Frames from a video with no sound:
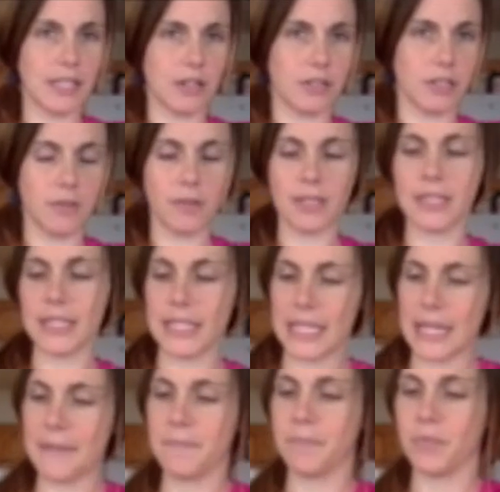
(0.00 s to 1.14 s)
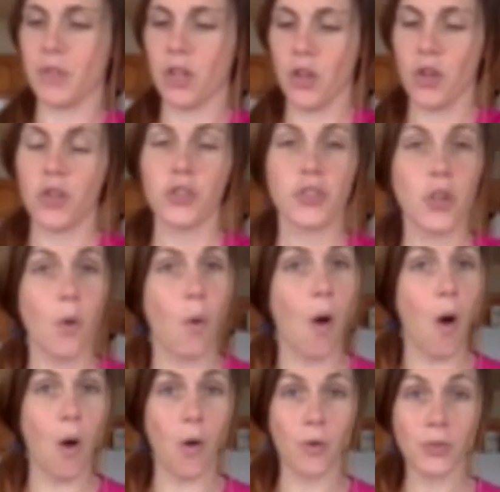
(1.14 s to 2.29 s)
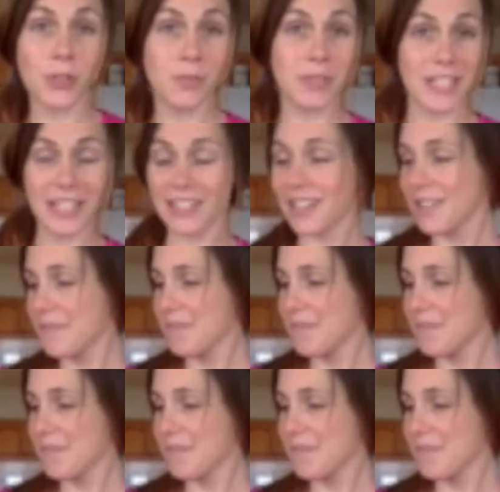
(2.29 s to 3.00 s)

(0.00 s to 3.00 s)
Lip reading: here so you can see. So all you need